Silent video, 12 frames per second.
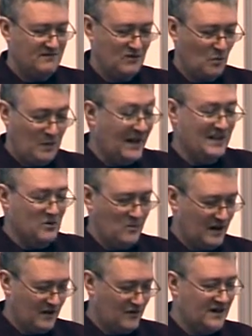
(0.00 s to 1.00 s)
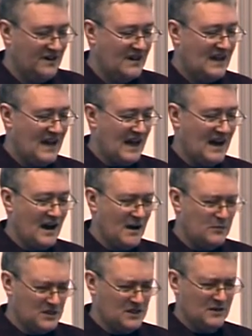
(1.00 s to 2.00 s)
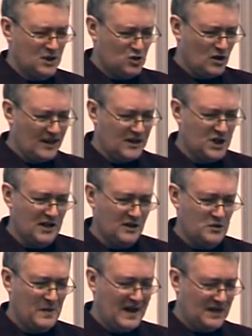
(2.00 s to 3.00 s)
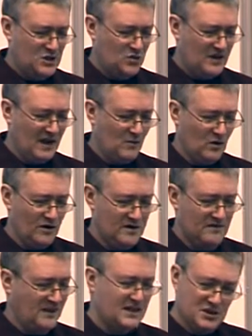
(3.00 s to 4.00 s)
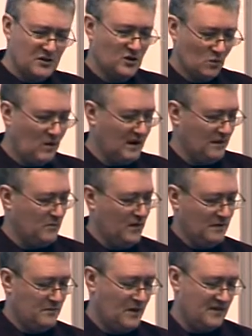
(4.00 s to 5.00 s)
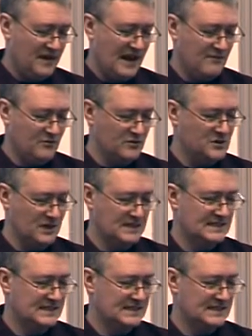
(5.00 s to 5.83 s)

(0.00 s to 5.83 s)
your bank or whatever, but somebody's trying to inject those back into your network, they're turned away by the net router.